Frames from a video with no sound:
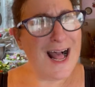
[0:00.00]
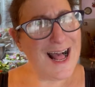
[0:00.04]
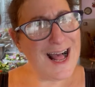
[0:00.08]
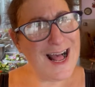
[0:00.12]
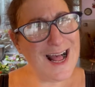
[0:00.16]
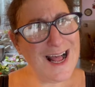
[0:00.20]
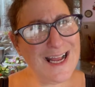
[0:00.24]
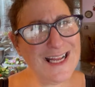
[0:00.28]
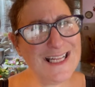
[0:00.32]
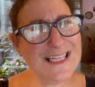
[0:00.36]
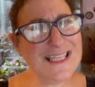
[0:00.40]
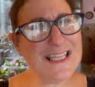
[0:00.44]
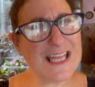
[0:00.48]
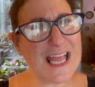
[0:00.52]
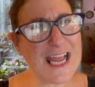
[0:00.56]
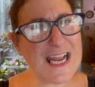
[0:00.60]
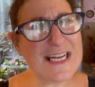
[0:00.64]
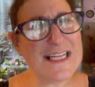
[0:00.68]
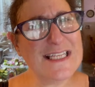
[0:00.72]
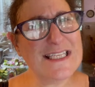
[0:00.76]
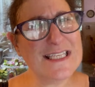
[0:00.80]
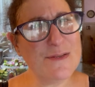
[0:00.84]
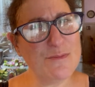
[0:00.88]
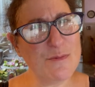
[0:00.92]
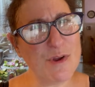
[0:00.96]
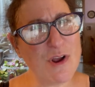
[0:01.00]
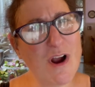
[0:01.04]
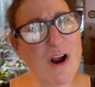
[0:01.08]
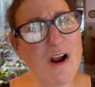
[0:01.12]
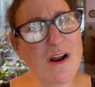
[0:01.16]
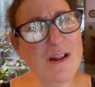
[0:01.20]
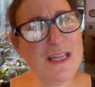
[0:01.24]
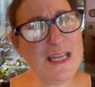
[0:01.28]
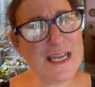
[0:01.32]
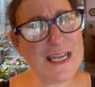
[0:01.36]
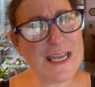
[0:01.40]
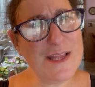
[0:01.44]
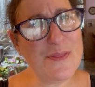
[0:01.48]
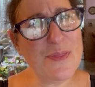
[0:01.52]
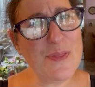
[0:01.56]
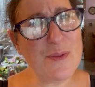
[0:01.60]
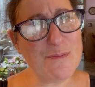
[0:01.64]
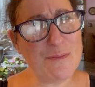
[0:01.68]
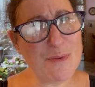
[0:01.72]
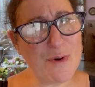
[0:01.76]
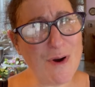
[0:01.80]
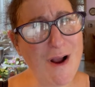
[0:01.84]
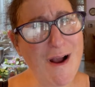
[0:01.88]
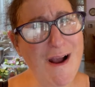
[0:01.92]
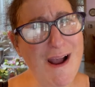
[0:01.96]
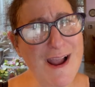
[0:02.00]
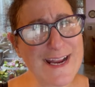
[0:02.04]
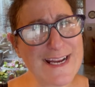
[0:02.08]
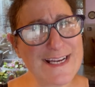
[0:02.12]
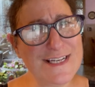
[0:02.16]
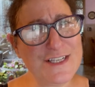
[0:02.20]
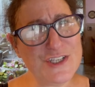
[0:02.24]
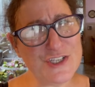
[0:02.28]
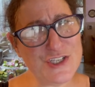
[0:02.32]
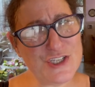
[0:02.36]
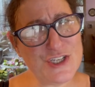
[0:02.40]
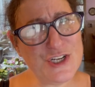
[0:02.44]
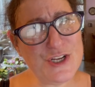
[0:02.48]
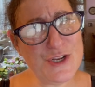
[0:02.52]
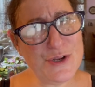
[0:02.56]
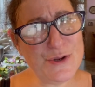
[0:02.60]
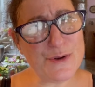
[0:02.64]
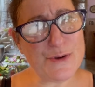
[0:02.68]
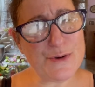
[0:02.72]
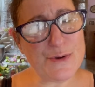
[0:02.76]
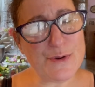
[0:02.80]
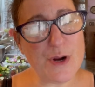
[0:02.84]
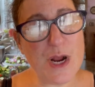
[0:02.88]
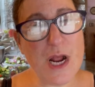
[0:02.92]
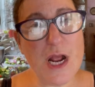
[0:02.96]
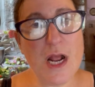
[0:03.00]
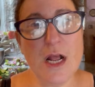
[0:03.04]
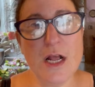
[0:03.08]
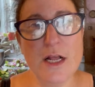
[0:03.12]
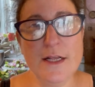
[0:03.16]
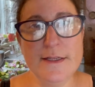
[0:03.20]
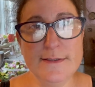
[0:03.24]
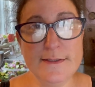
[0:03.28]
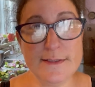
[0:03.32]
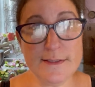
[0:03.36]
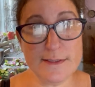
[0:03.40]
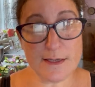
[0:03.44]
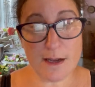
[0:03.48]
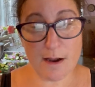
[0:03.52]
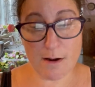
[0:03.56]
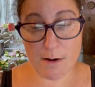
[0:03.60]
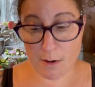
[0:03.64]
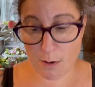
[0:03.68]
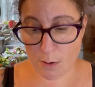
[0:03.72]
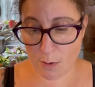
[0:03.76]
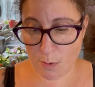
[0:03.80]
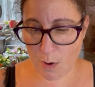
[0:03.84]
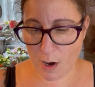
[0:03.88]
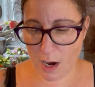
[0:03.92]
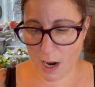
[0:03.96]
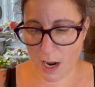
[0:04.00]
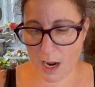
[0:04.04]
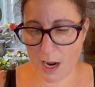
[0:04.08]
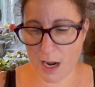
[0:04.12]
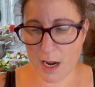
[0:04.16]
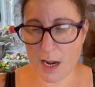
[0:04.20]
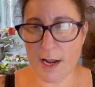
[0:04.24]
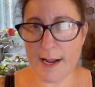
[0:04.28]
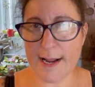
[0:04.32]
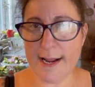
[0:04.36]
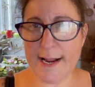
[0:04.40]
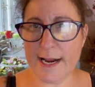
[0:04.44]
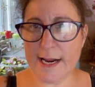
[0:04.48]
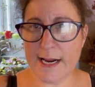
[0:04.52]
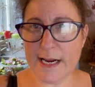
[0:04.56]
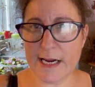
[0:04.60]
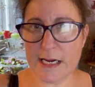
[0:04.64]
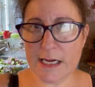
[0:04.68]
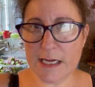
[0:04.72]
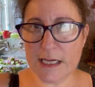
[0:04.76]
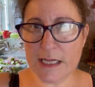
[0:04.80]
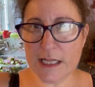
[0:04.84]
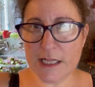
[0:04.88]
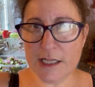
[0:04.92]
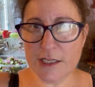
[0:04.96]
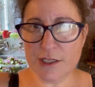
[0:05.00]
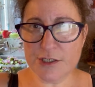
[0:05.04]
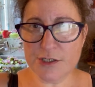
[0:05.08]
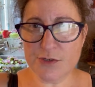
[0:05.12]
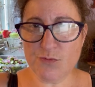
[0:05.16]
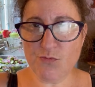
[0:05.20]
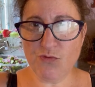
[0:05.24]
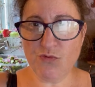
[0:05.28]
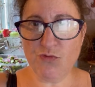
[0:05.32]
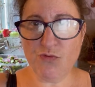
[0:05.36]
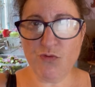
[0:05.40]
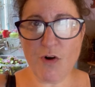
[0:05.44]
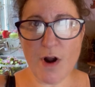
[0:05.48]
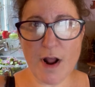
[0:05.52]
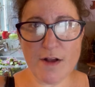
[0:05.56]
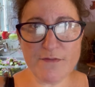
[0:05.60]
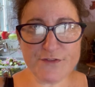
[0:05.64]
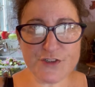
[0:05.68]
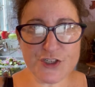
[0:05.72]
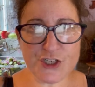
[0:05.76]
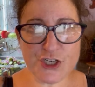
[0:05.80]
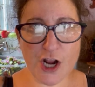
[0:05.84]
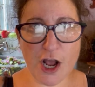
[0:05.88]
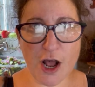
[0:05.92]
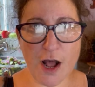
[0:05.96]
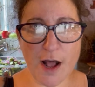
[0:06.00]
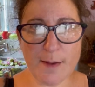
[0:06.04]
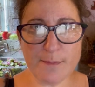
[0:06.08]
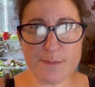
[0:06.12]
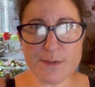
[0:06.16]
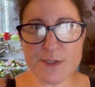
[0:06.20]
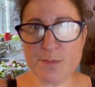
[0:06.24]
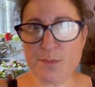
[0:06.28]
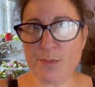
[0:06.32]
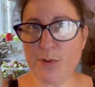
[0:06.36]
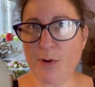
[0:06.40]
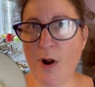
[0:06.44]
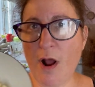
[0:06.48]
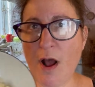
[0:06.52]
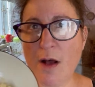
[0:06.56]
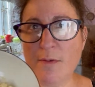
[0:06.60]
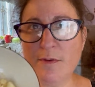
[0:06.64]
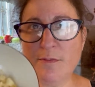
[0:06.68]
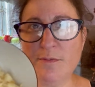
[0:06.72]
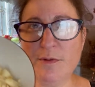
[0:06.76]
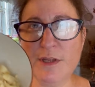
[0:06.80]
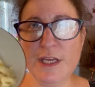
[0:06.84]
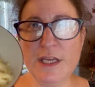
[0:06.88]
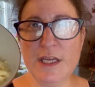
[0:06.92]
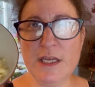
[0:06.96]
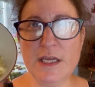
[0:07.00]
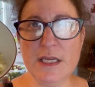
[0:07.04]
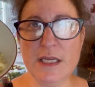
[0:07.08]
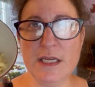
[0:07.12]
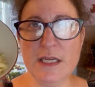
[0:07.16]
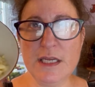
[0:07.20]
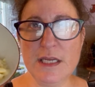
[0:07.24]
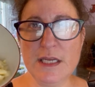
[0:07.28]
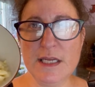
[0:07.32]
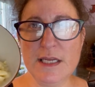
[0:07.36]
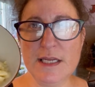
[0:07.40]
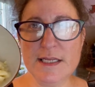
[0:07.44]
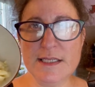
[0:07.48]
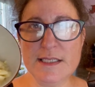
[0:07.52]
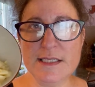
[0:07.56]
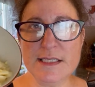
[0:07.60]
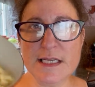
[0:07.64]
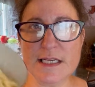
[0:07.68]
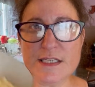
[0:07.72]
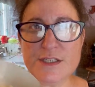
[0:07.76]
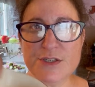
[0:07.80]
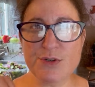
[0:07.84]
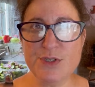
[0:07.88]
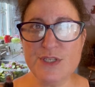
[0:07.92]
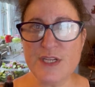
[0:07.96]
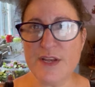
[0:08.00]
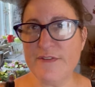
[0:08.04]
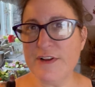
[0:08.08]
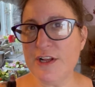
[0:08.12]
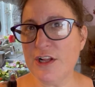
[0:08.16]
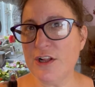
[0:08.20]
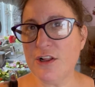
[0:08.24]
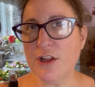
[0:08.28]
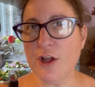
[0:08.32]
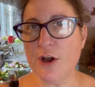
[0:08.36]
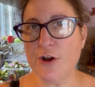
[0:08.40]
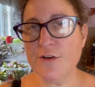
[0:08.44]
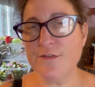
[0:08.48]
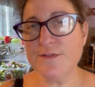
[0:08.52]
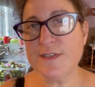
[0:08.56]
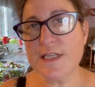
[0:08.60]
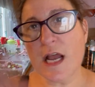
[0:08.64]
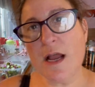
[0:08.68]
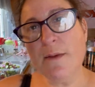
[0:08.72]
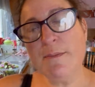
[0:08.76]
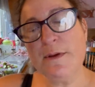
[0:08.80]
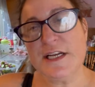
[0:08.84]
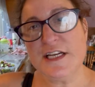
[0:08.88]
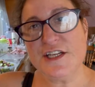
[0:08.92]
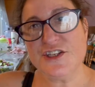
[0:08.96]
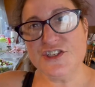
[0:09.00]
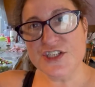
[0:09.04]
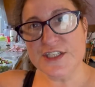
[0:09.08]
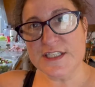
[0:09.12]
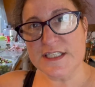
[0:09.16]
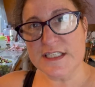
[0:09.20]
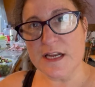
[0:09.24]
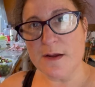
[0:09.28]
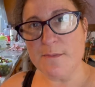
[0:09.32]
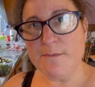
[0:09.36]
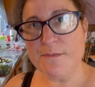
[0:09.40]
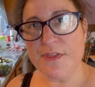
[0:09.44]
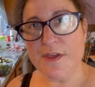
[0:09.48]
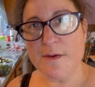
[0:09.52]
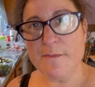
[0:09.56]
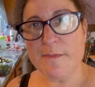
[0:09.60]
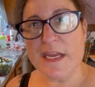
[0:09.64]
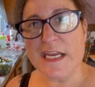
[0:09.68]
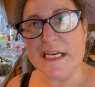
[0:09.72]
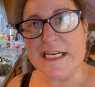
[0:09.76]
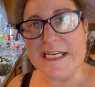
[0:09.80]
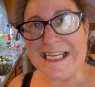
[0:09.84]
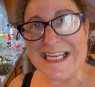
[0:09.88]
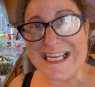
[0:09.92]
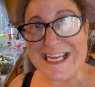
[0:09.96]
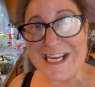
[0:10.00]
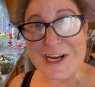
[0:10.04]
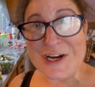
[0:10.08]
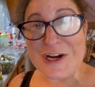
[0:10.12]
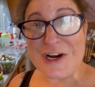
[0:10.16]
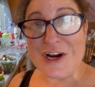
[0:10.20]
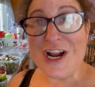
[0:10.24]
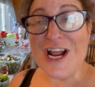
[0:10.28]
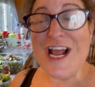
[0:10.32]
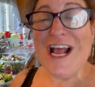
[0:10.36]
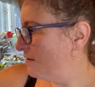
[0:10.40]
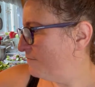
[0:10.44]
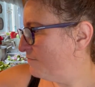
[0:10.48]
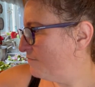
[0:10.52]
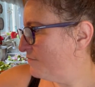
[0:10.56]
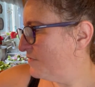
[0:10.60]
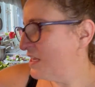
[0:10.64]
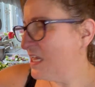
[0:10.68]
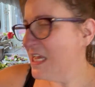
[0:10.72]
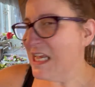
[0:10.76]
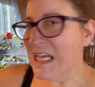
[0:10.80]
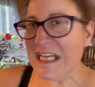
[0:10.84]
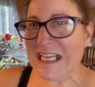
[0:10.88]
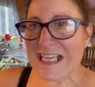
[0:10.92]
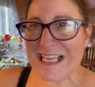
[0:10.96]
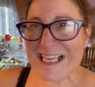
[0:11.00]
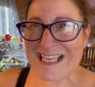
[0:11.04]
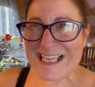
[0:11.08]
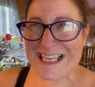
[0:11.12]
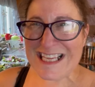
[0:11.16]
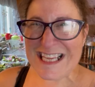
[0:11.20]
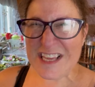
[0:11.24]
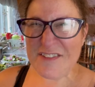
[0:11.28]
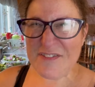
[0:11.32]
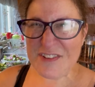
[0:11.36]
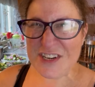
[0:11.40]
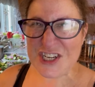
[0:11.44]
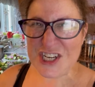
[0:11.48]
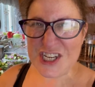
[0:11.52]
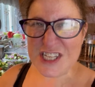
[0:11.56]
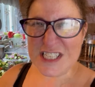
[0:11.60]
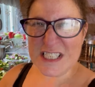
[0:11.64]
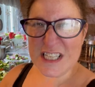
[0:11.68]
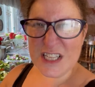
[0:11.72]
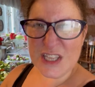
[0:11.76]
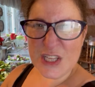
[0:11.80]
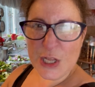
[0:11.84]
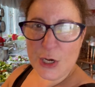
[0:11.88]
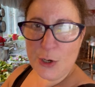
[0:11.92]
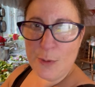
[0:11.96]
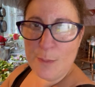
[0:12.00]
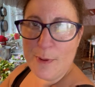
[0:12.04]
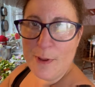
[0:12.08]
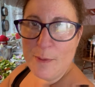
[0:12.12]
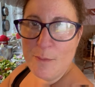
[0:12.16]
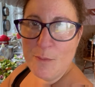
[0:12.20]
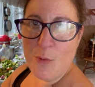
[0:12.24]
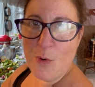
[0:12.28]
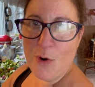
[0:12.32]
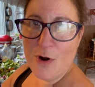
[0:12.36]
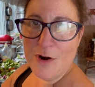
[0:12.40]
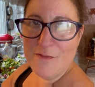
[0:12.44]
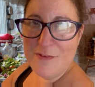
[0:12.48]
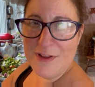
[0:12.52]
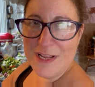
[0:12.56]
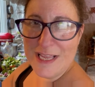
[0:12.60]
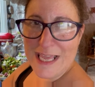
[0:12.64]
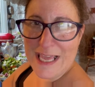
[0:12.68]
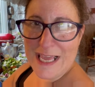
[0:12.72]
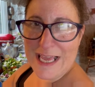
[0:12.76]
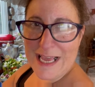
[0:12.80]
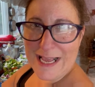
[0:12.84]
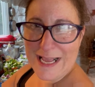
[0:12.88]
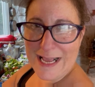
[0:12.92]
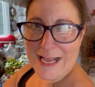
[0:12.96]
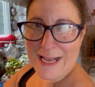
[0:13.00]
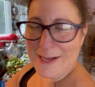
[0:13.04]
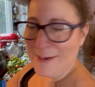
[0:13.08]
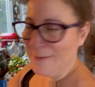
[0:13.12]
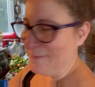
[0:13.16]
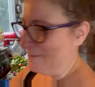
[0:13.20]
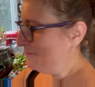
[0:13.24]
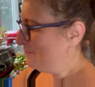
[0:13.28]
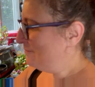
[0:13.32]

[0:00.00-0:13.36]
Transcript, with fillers: I'd like some garlic in the brine too. So I rough chopped probably 6 or 7 cloves. I'm gonna just dump them into here. Give it just a little bit more of a kick.